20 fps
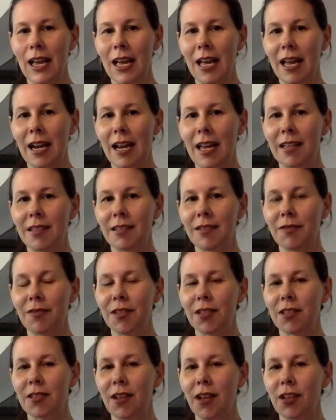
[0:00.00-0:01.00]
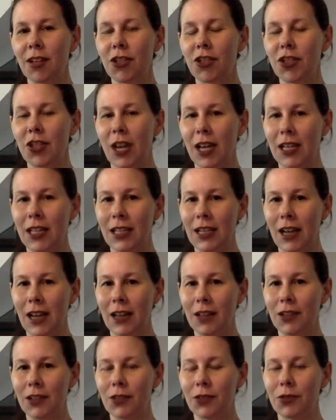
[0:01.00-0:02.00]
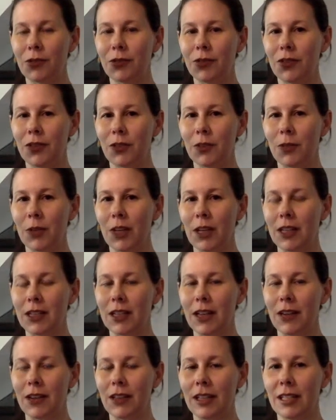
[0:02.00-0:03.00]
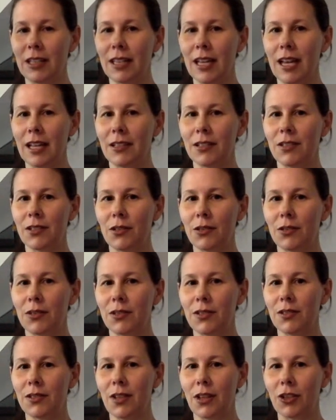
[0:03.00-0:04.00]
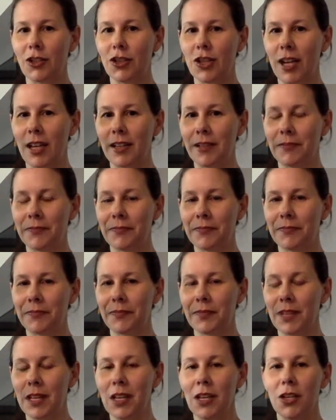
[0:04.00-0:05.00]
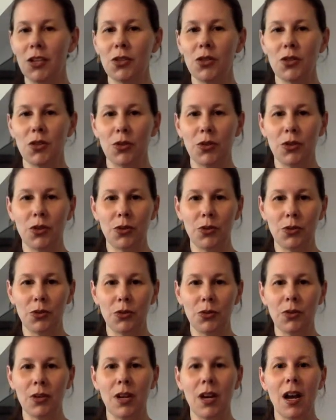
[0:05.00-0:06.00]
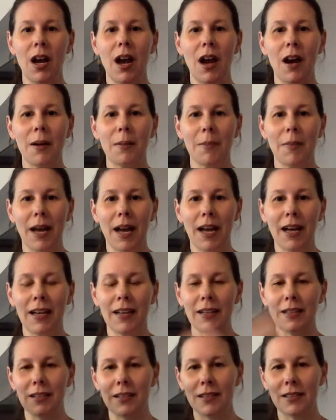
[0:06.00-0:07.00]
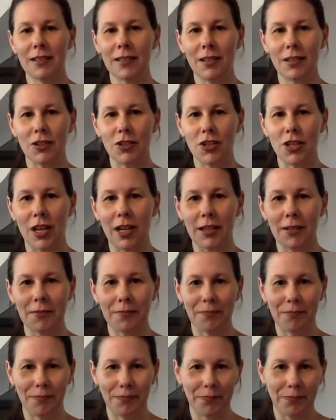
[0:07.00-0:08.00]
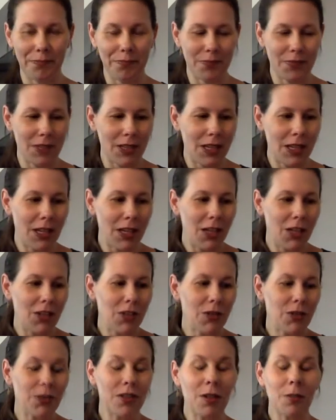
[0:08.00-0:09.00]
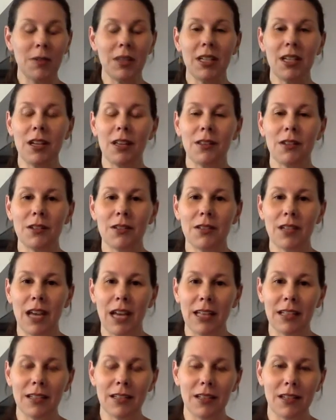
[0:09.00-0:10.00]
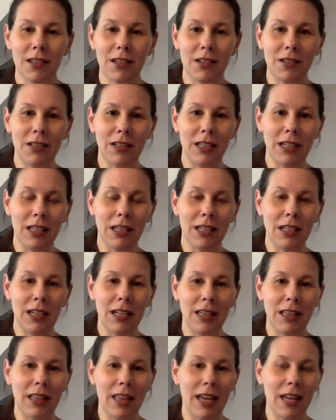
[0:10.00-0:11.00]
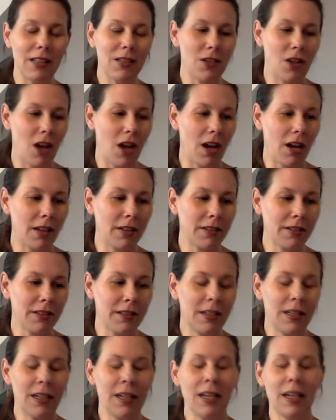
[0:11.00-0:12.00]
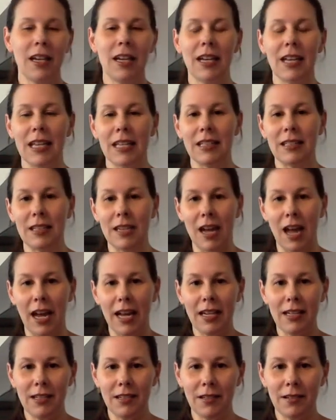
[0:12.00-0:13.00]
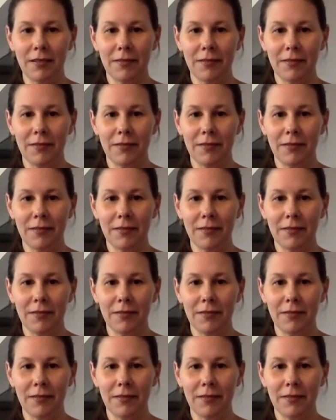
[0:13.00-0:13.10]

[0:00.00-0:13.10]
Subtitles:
and as if the sun is shining on you. Just bring it down like that. So sunshine. So you are my sunshine. So some of the other signs that you'll need in that song is night.